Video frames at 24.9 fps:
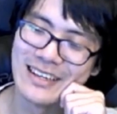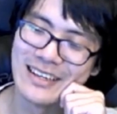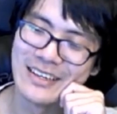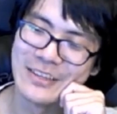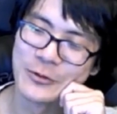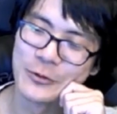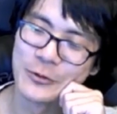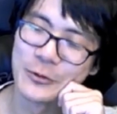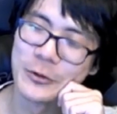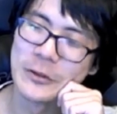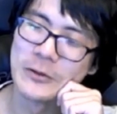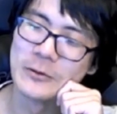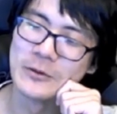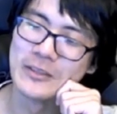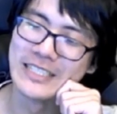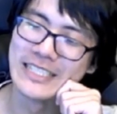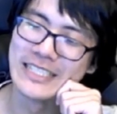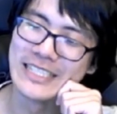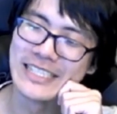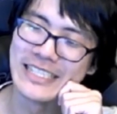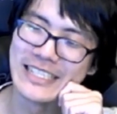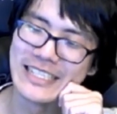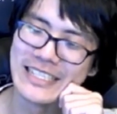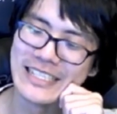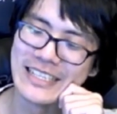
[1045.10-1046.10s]

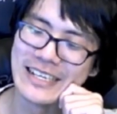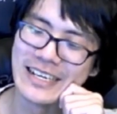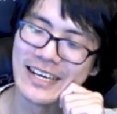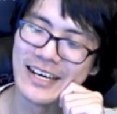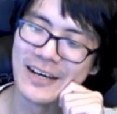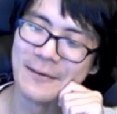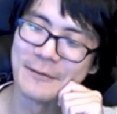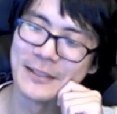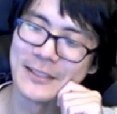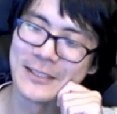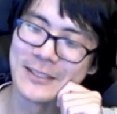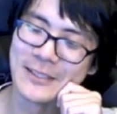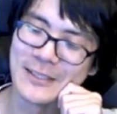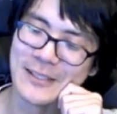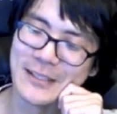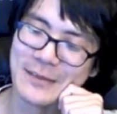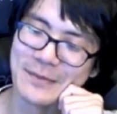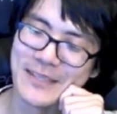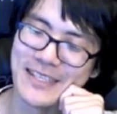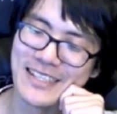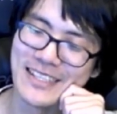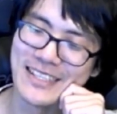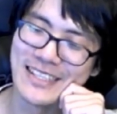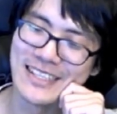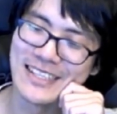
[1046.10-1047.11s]
cruising of a
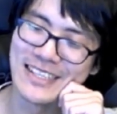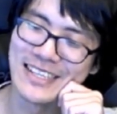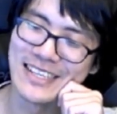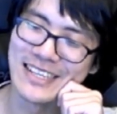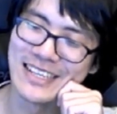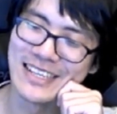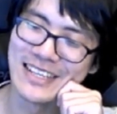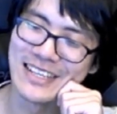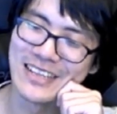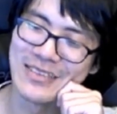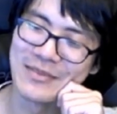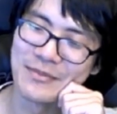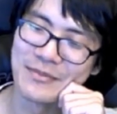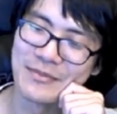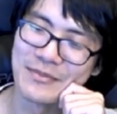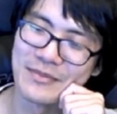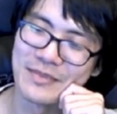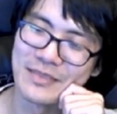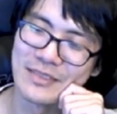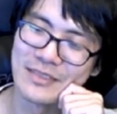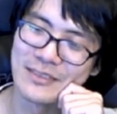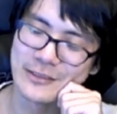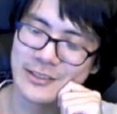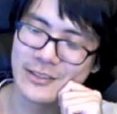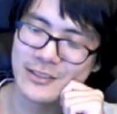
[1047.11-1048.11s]
tournament.
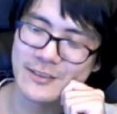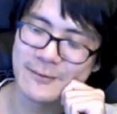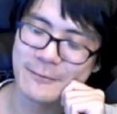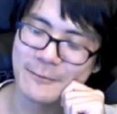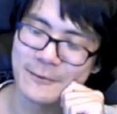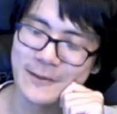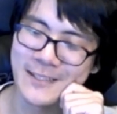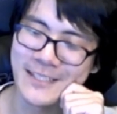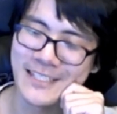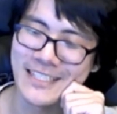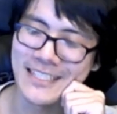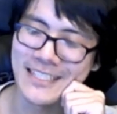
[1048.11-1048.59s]
It was just a fucking